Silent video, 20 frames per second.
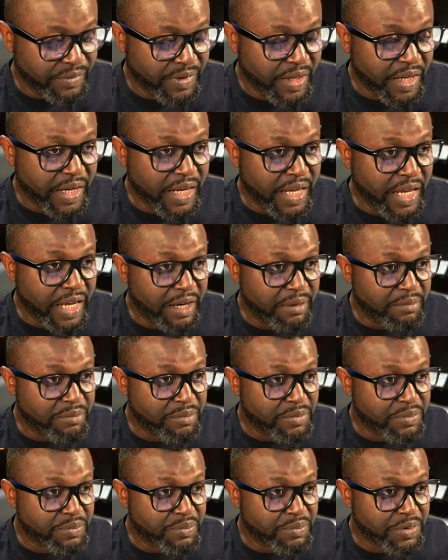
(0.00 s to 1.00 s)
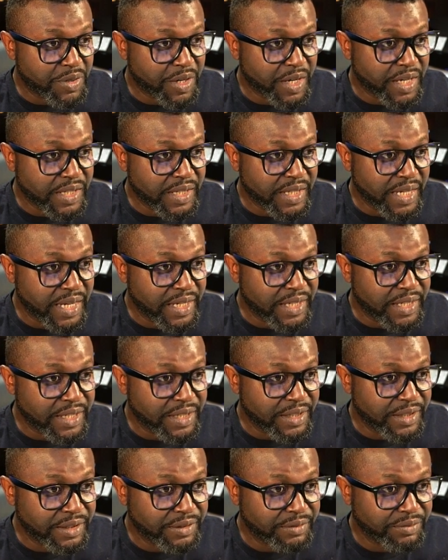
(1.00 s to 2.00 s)
and then press
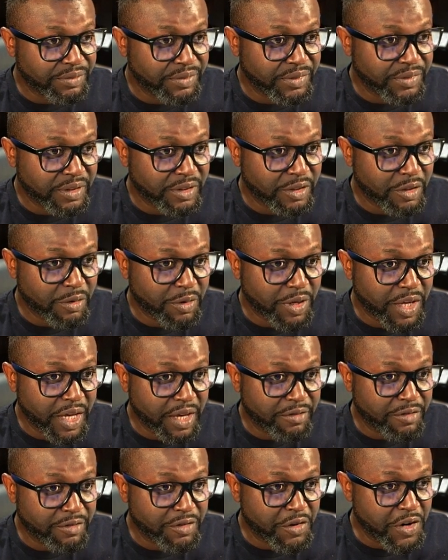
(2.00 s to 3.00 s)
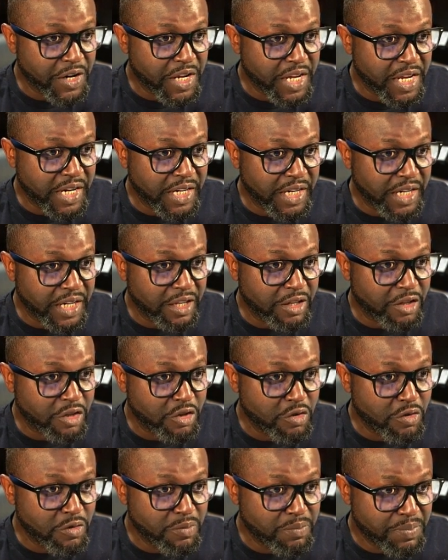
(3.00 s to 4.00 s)
enter. So we have created a
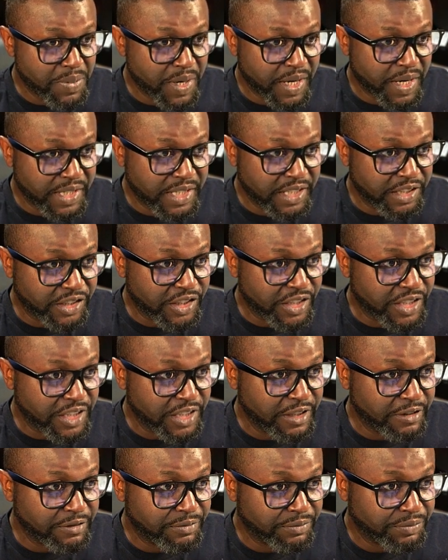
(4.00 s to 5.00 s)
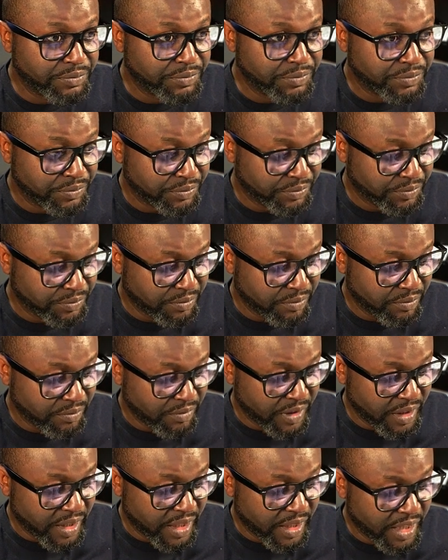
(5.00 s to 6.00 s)
new partition,
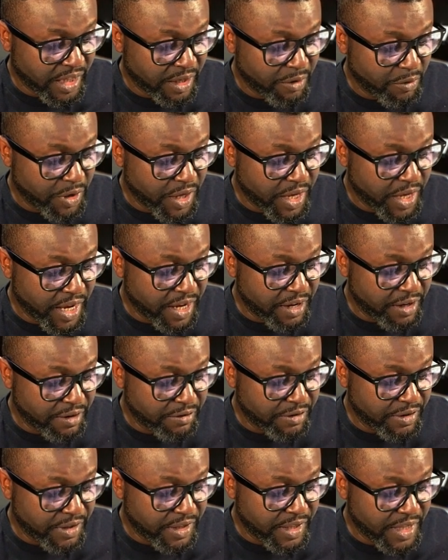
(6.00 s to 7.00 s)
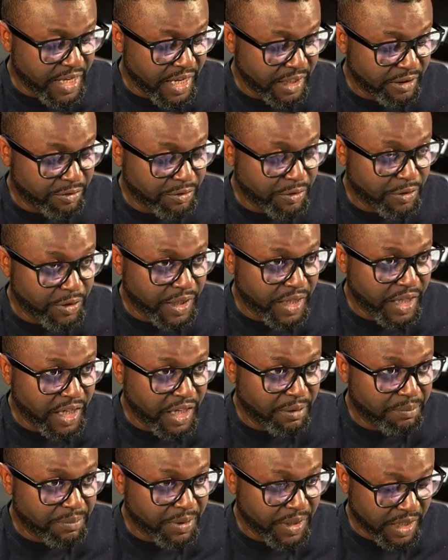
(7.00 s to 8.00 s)
and then we have that for
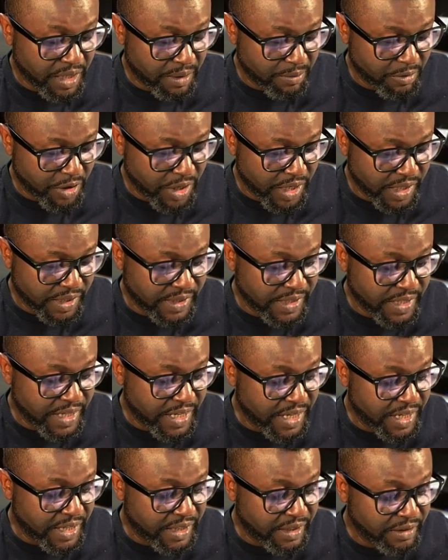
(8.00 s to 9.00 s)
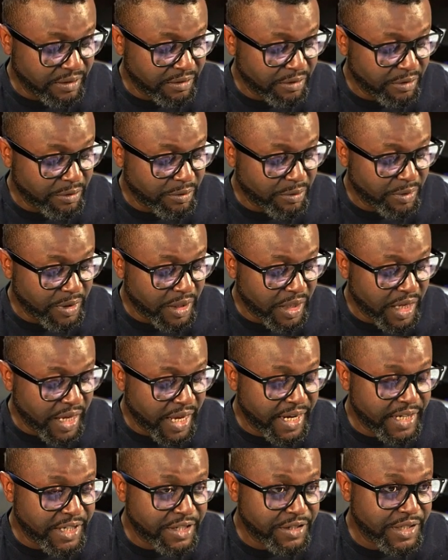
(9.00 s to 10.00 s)
help, and I'm gonna say
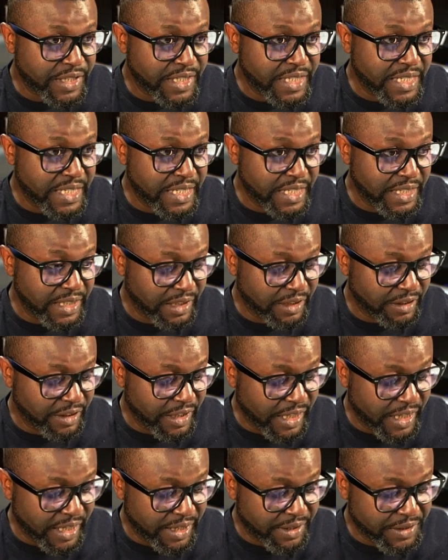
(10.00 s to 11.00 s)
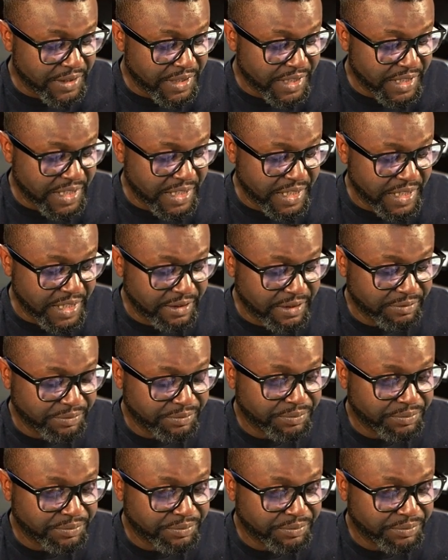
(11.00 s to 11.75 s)
enter T, the letter T,